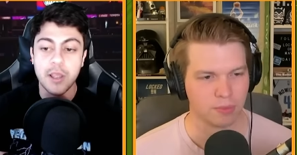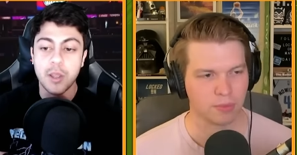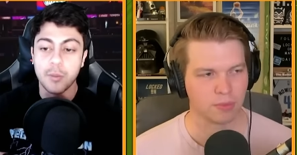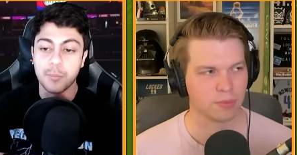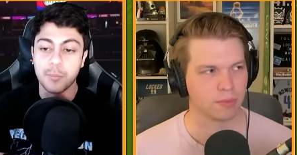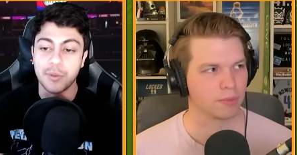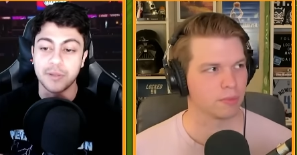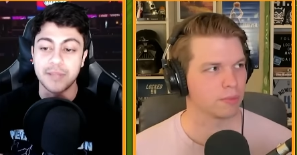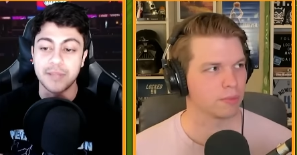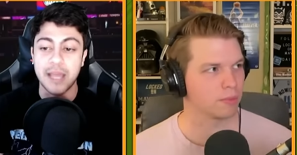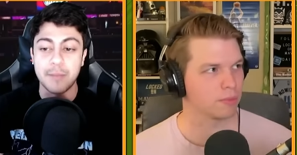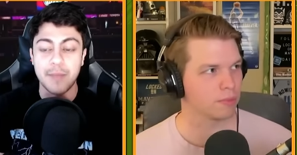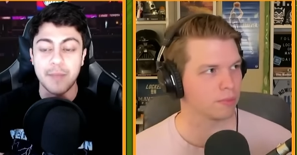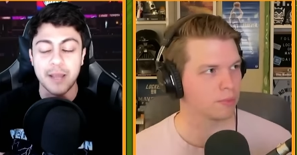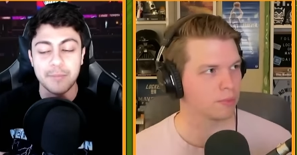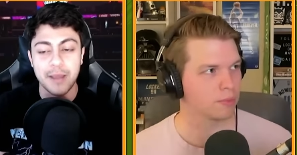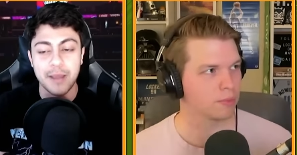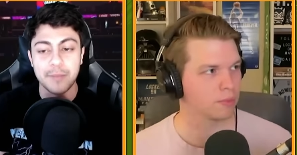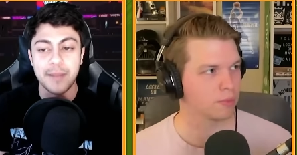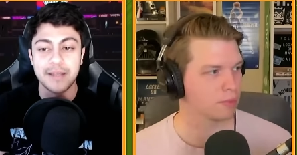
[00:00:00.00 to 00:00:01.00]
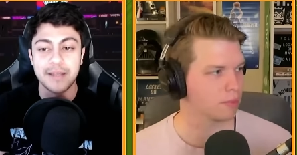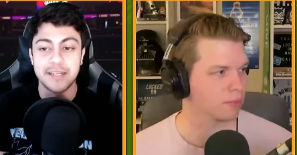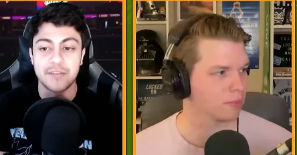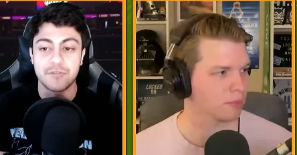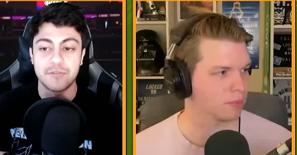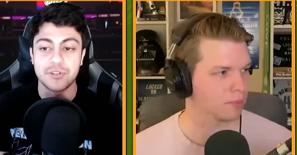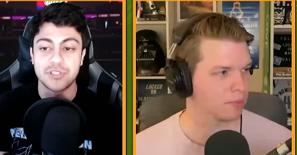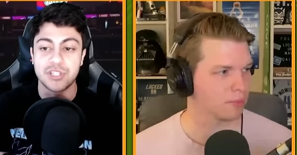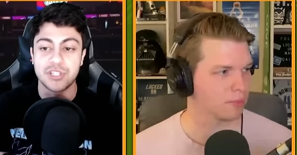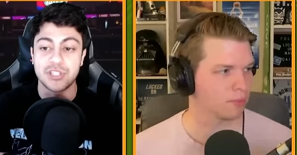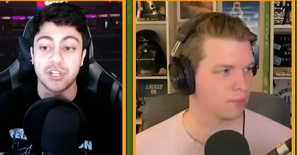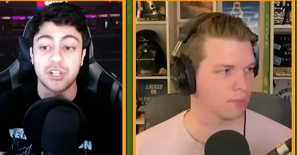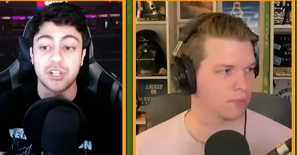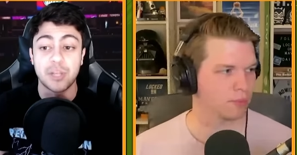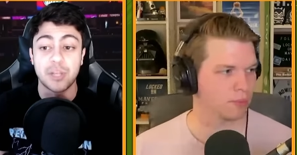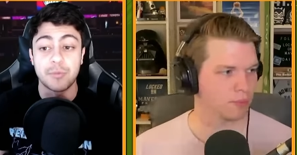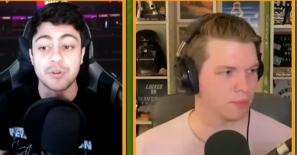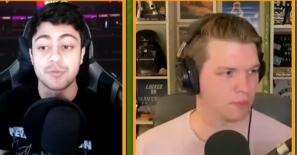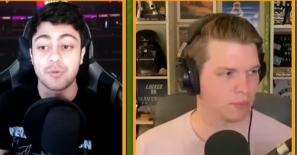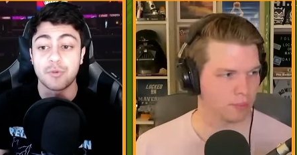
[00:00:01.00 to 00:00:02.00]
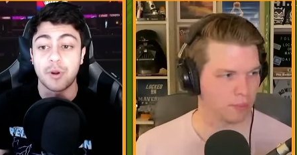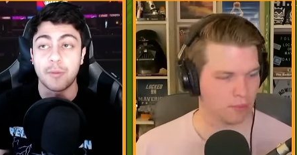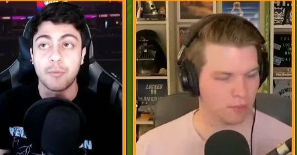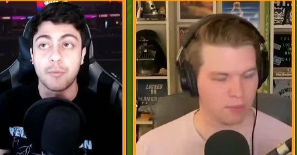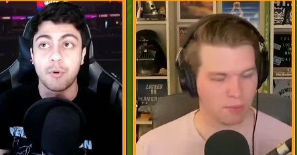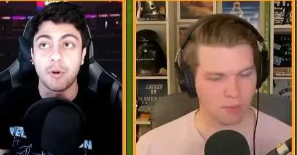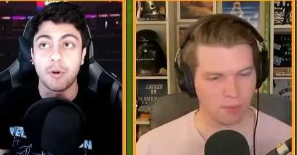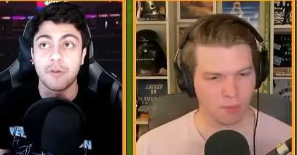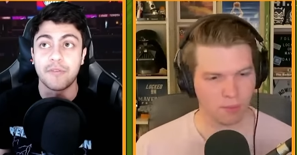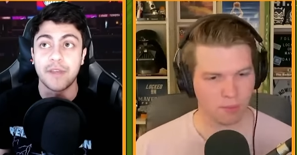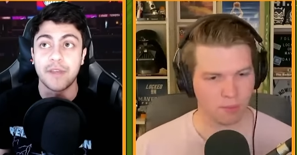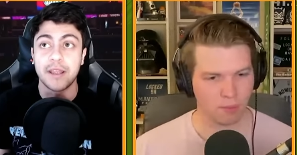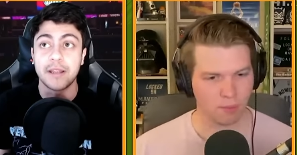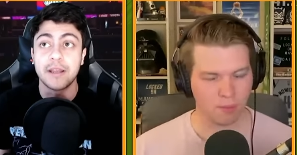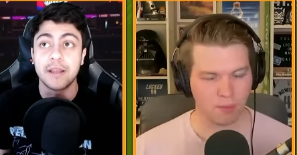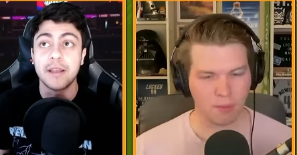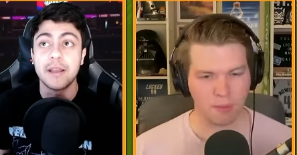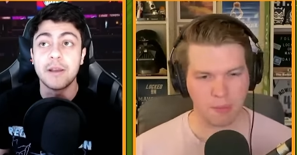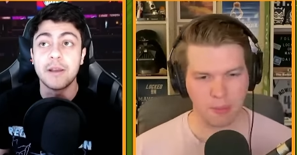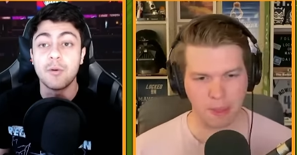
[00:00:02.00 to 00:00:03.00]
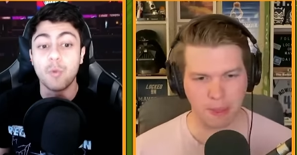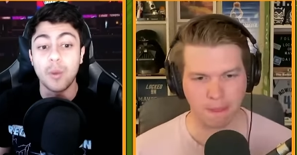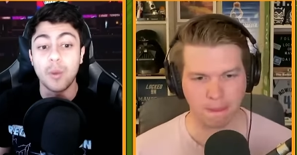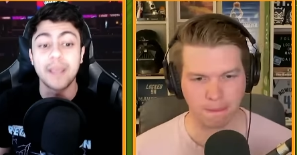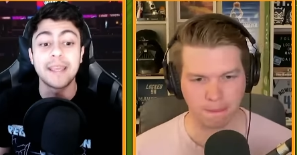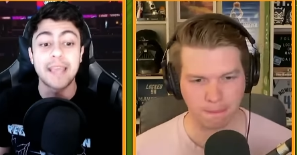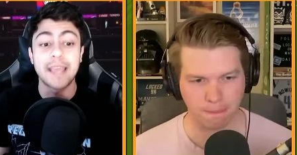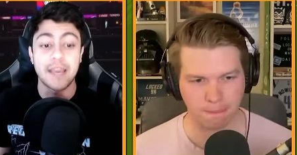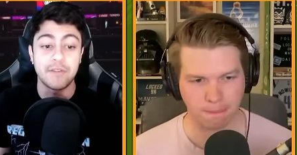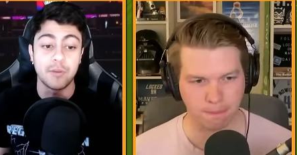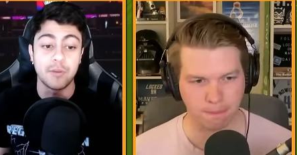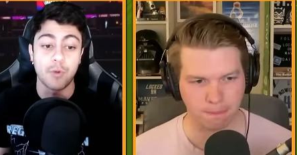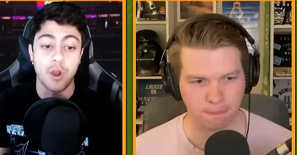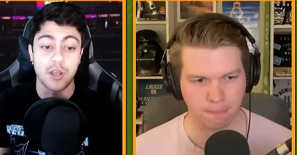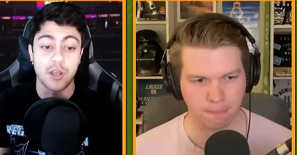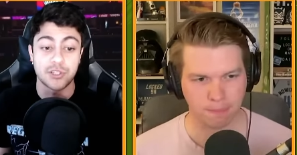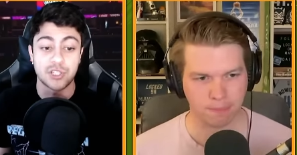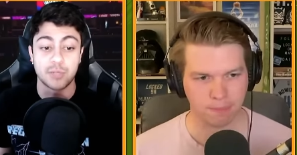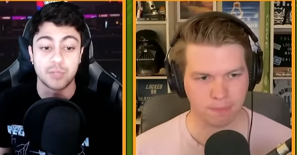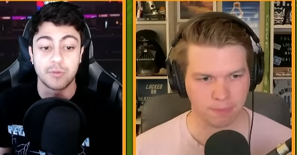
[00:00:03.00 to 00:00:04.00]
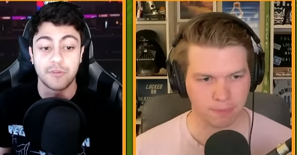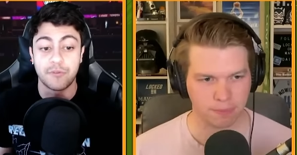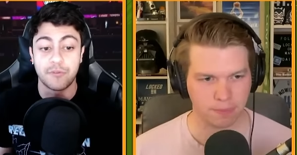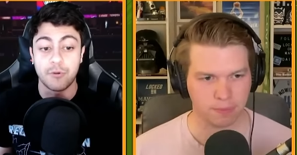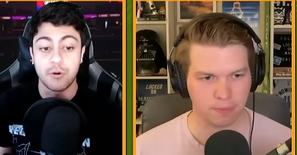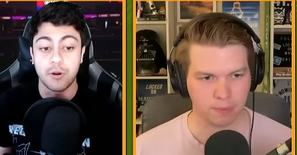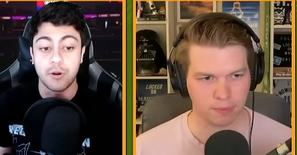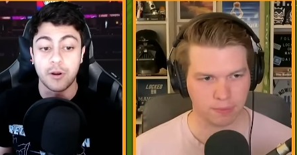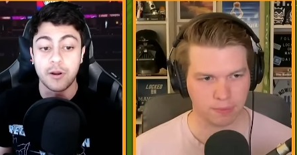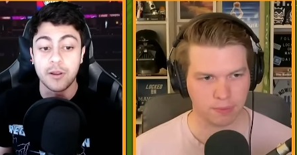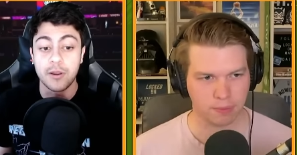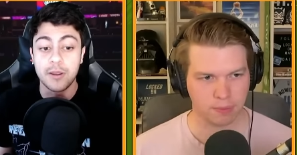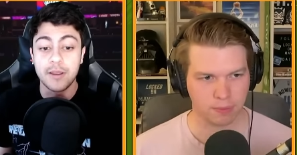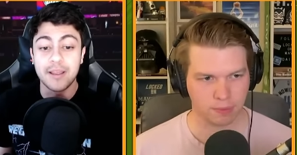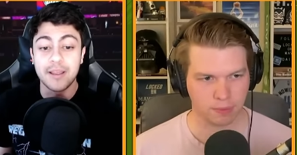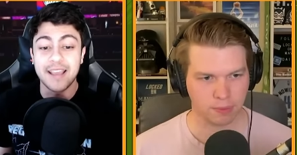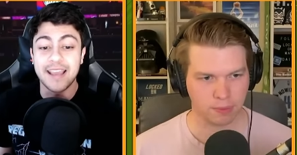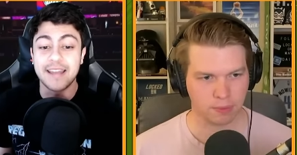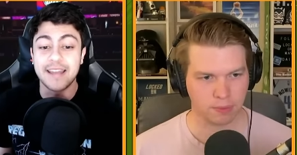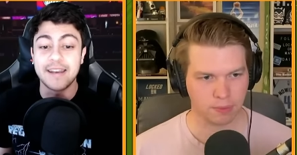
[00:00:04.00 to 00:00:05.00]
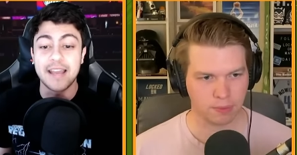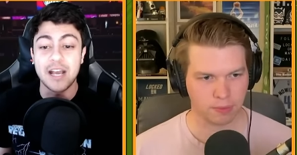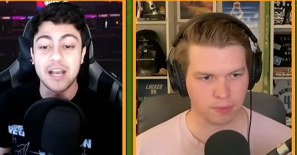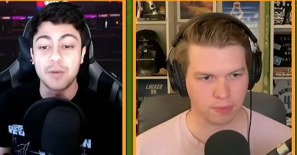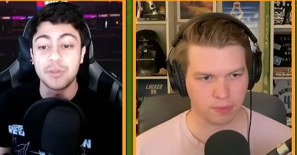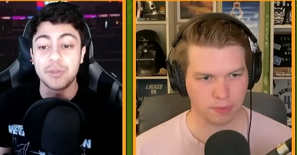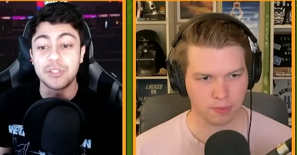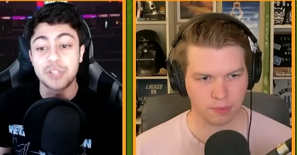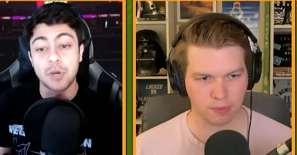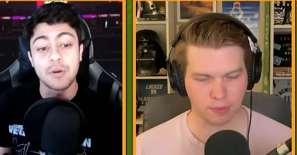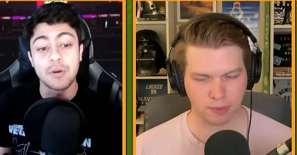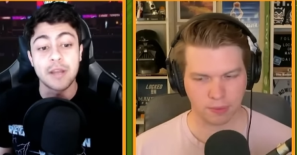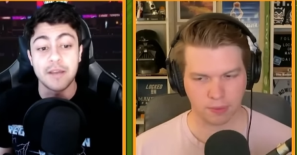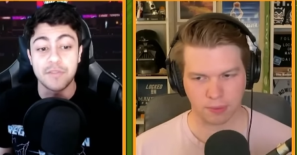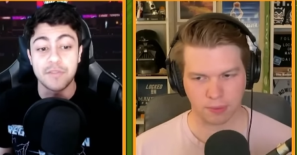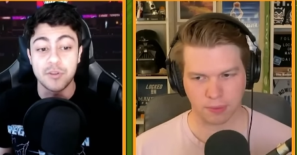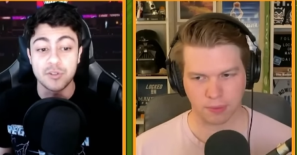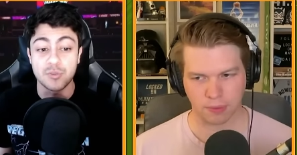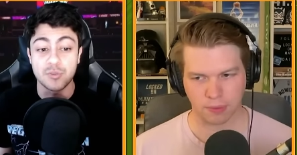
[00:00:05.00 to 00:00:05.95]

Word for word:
Speaker 1: But that my, my main difference is the Clippers were more of a wing heavy roster before. And now we don't have those